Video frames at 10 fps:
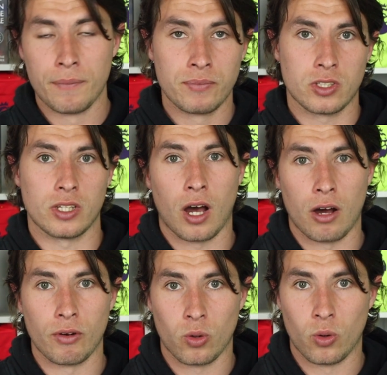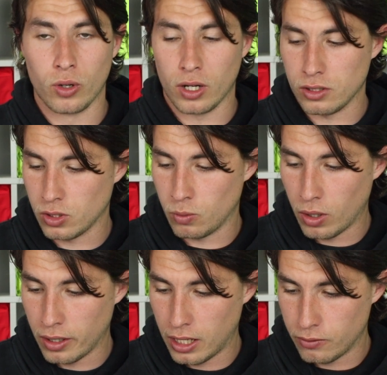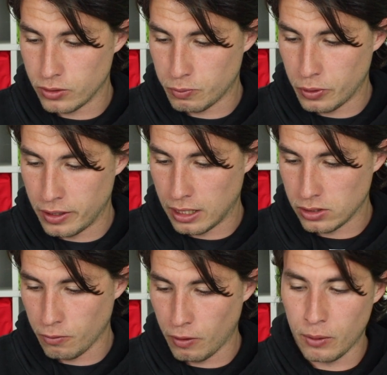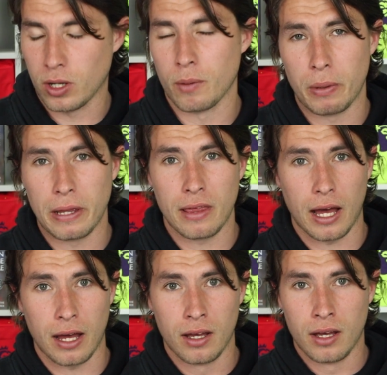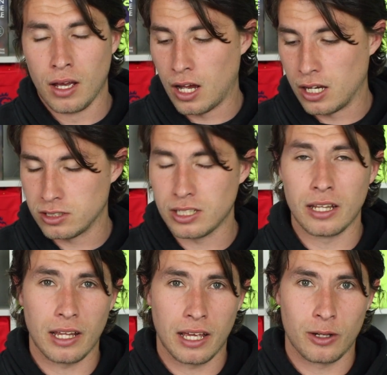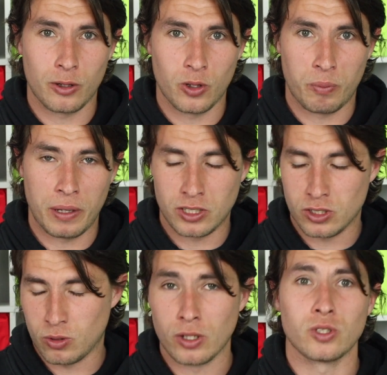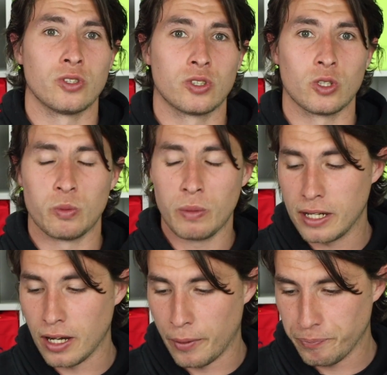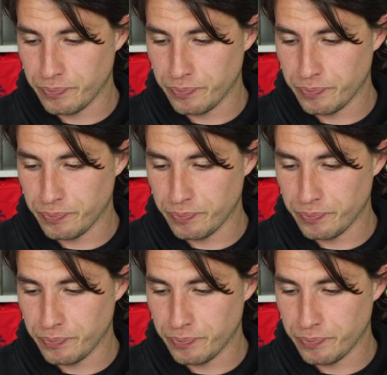to the other corner. So one hell of a sprint that. So if anyone can beat that, send in your pictures to us on social media.